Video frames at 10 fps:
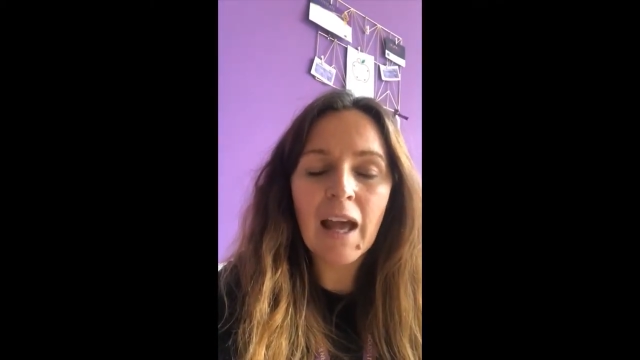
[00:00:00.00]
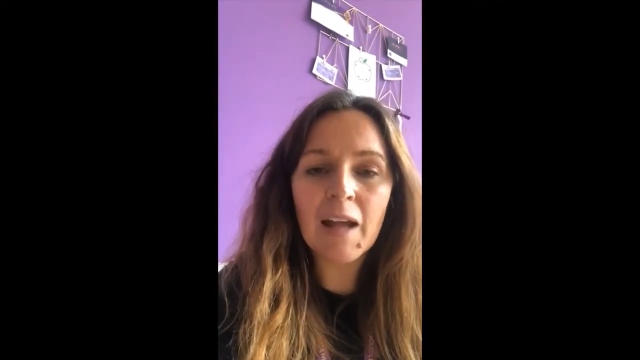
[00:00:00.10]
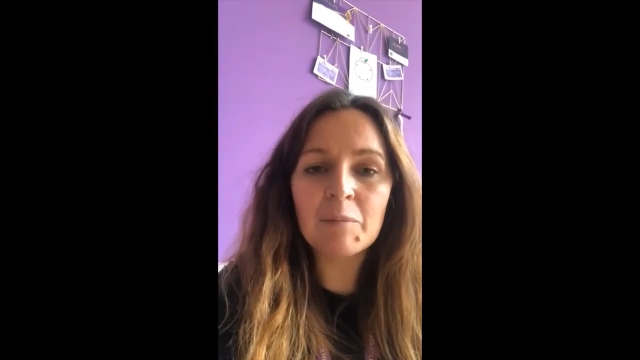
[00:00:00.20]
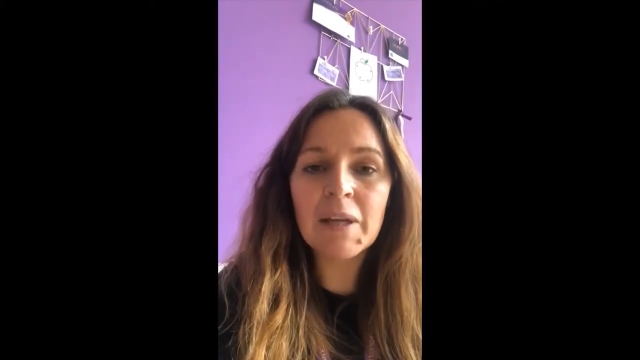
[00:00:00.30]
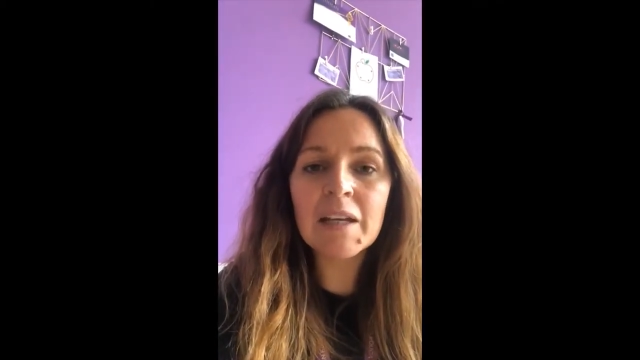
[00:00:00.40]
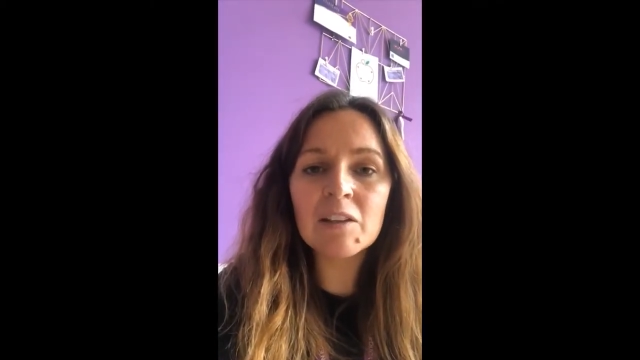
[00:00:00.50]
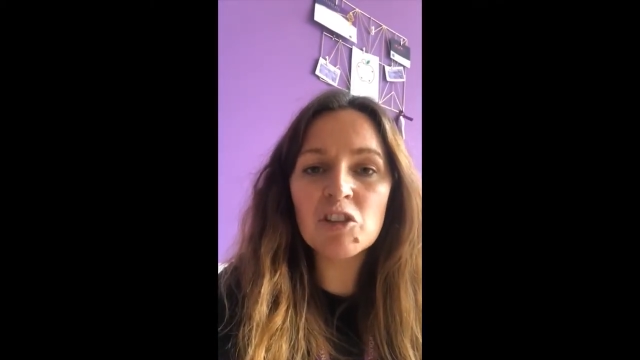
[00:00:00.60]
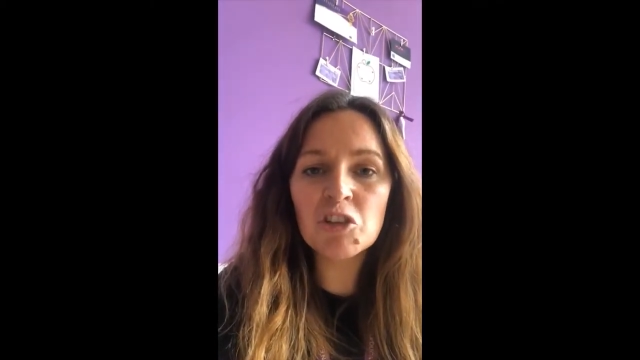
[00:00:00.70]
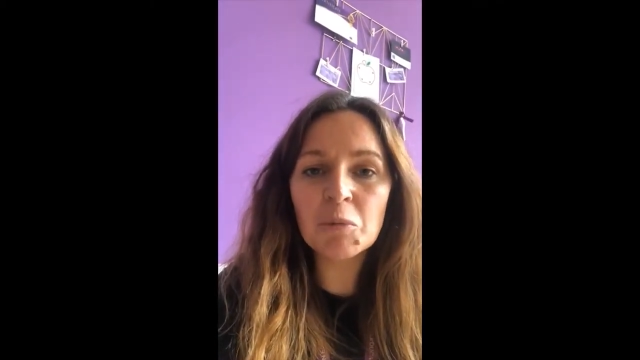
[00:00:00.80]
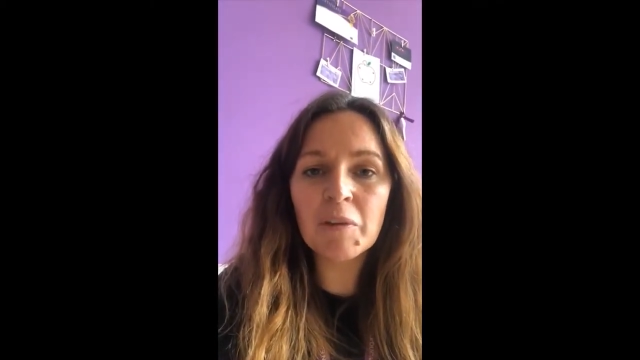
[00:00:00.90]
and making
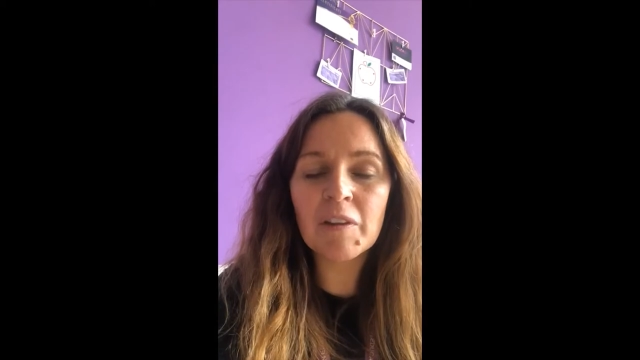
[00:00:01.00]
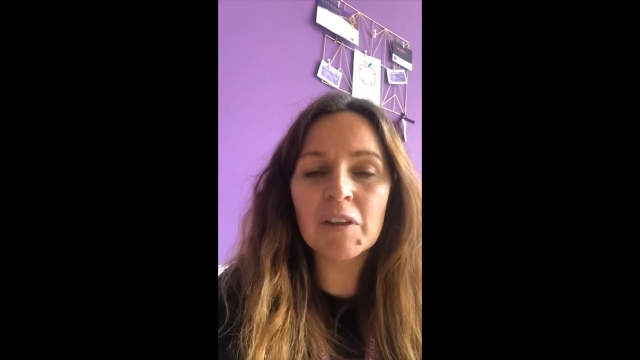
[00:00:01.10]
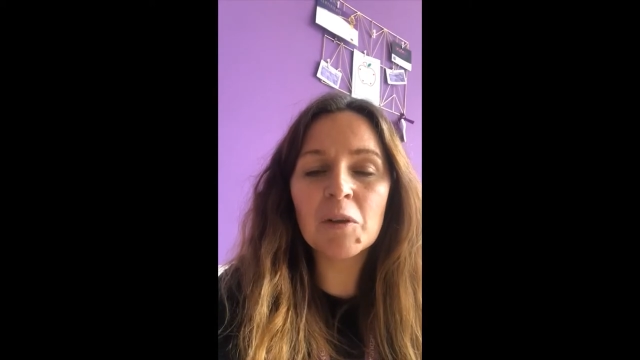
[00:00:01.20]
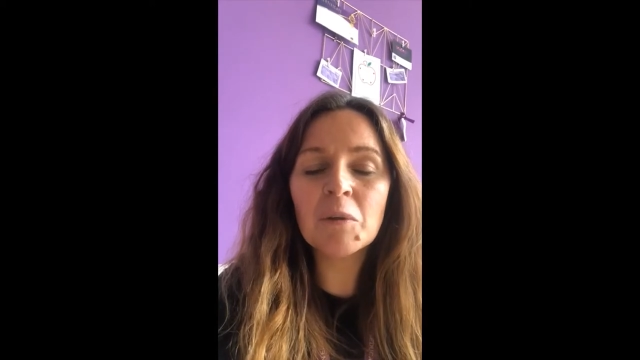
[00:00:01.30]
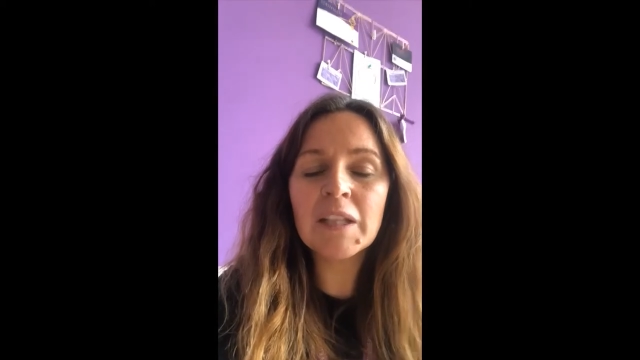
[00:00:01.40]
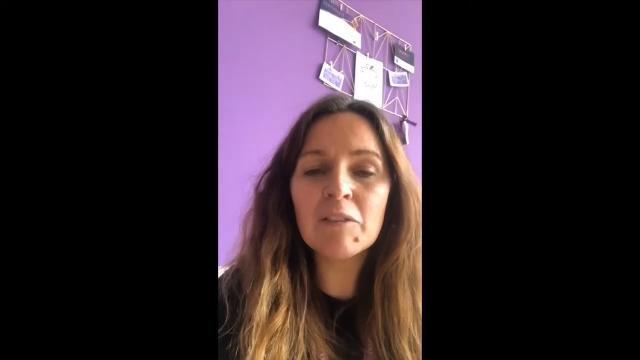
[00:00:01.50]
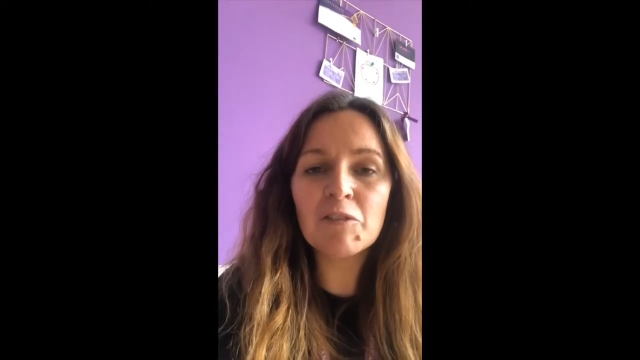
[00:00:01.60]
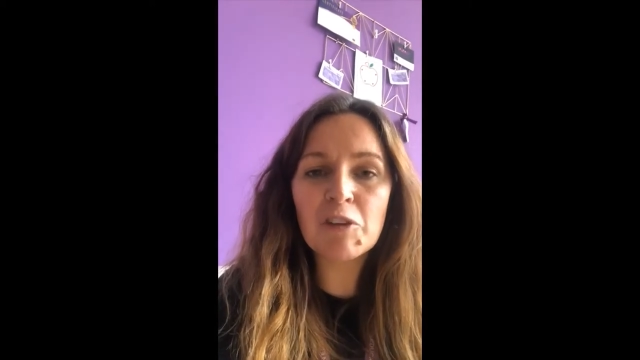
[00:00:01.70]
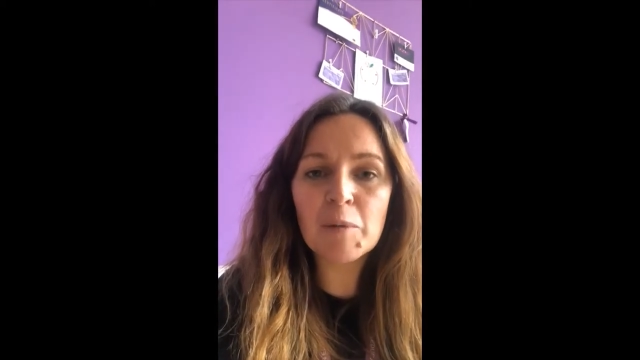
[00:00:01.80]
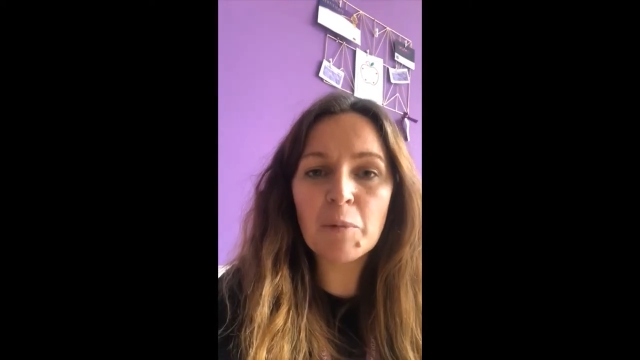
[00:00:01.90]
sure that you
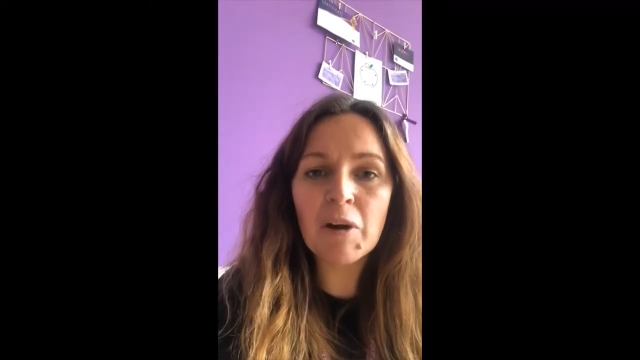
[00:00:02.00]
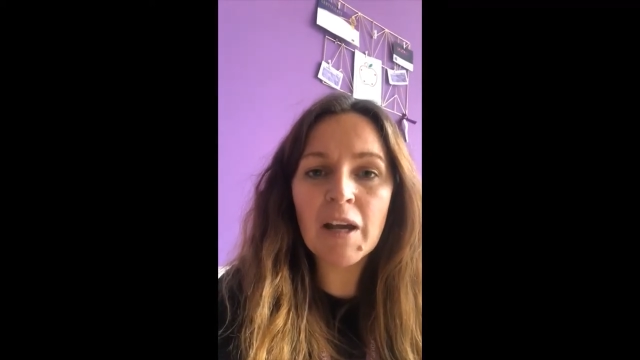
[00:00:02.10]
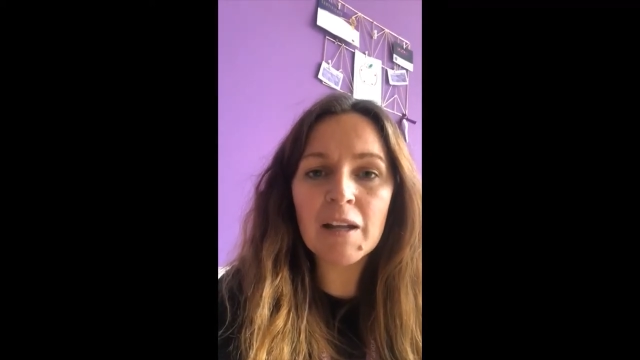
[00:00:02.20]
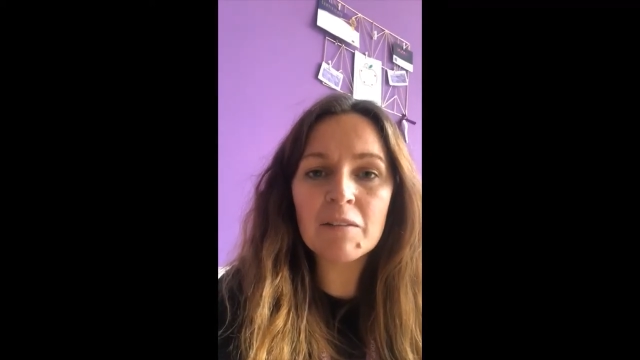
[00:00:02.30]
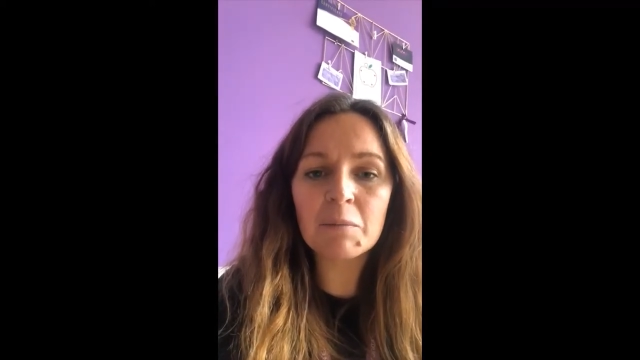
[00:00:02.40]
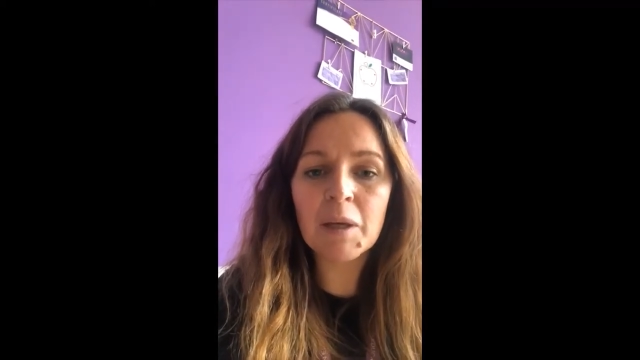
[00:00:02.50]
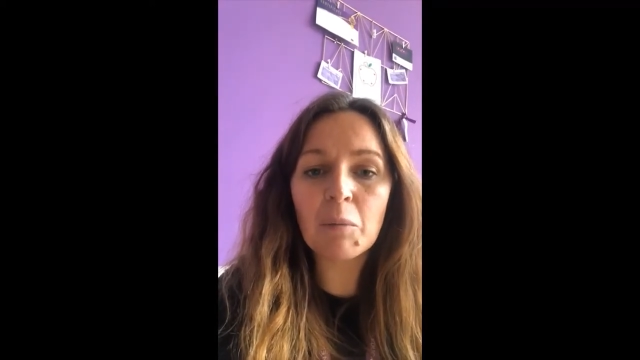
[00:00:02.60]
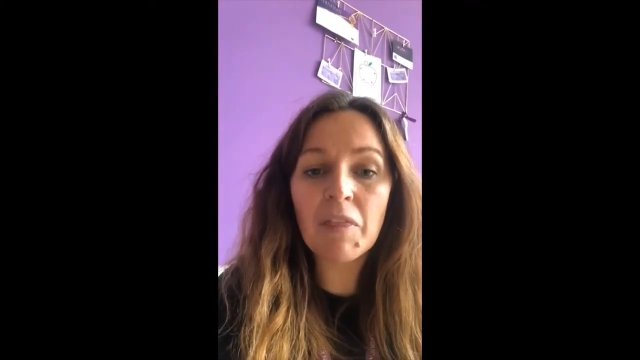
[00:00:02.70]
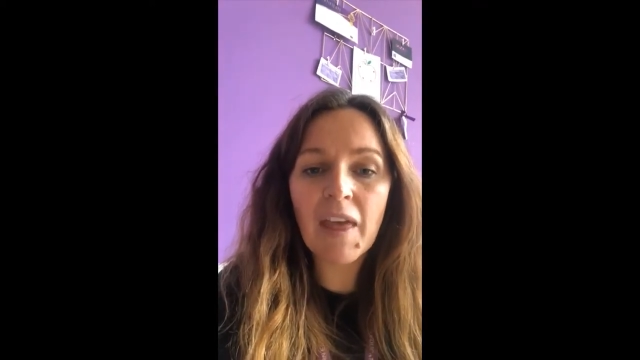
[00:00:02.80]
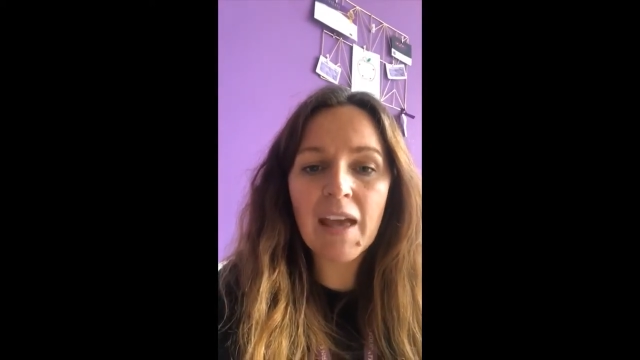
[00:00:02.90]
leave Freebrough Academy
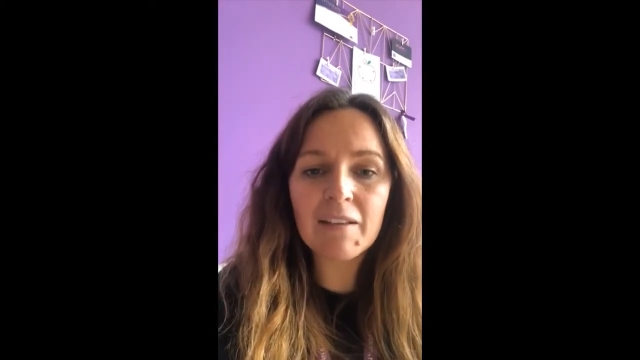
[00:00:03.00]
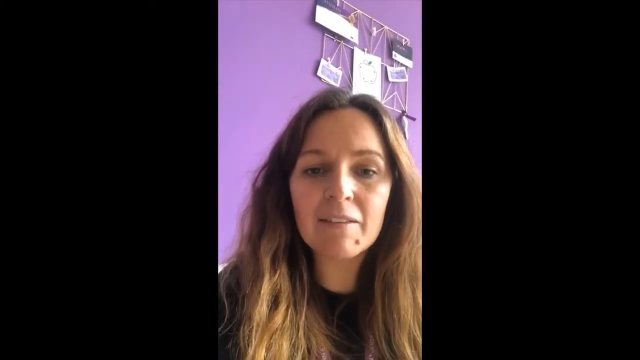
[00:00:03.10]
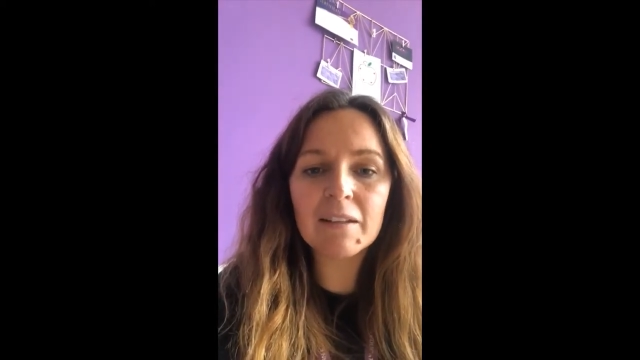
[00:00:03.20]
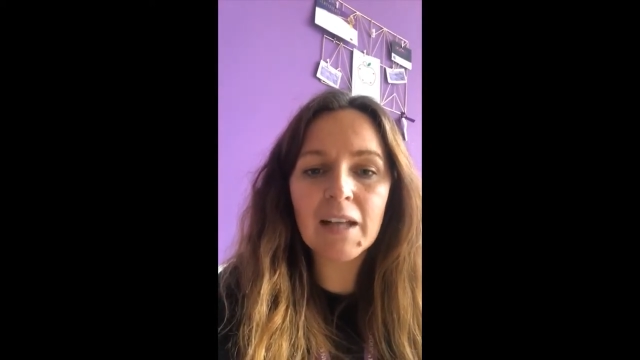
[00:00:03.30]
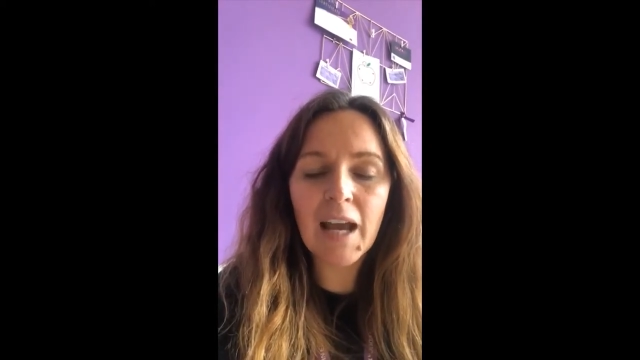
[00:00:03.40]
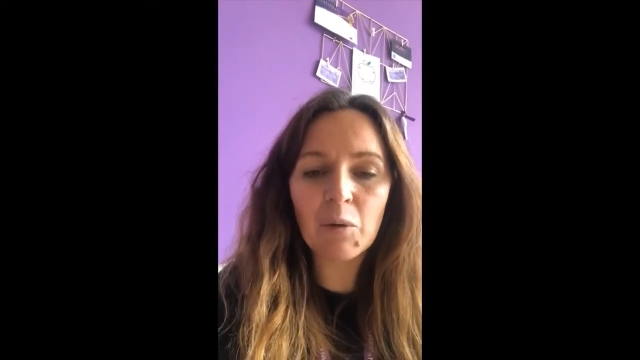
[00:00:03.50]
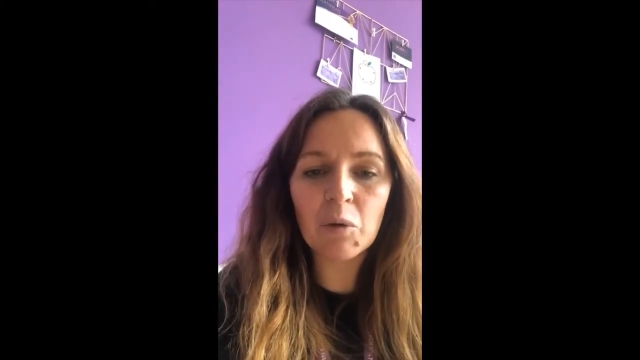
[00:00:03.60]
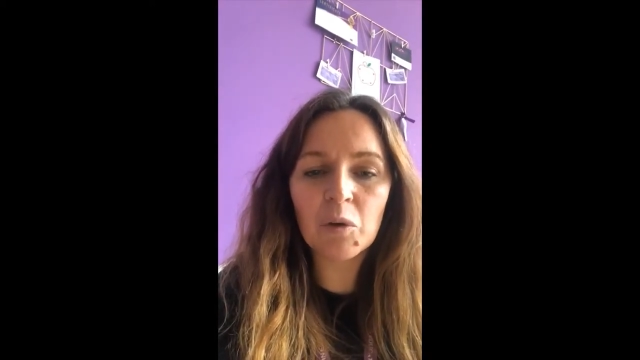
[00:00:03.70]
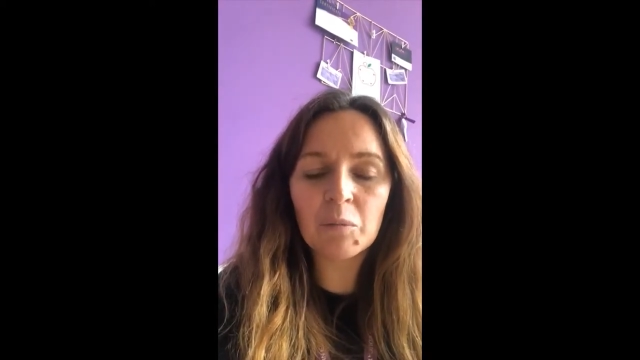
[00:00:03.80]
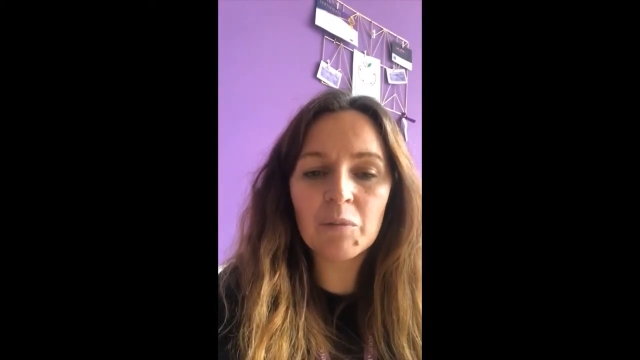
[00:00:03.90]
with excellent
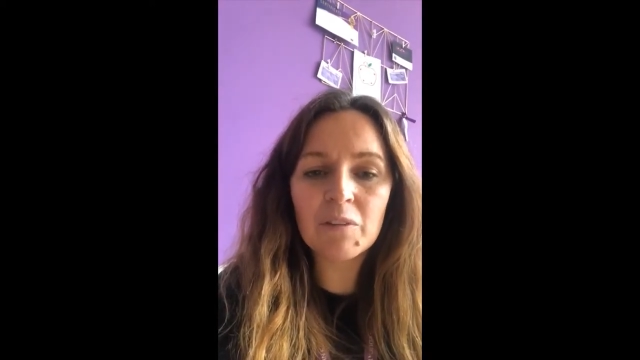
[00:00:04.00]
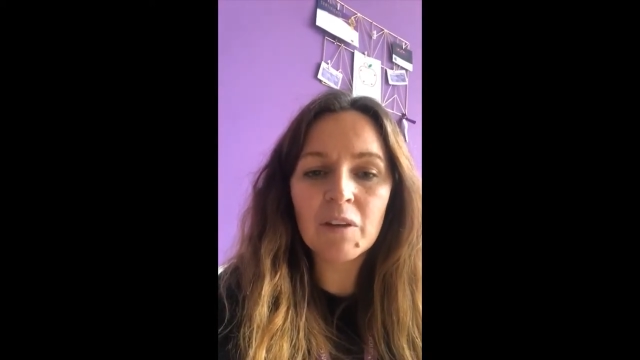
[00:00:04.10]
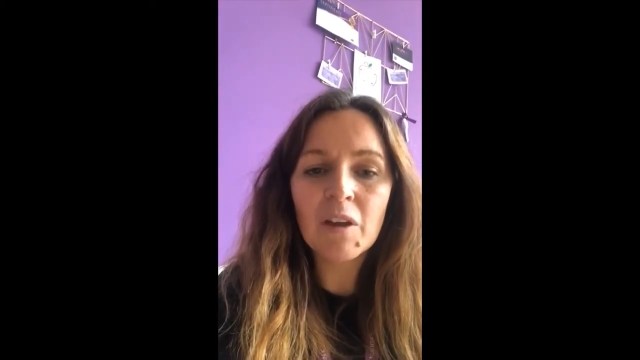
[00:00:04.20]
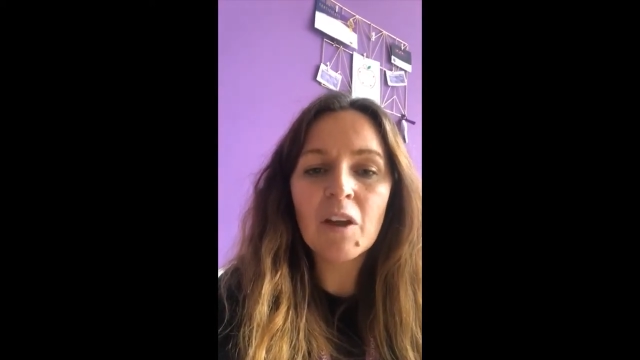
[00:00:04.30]
outcomes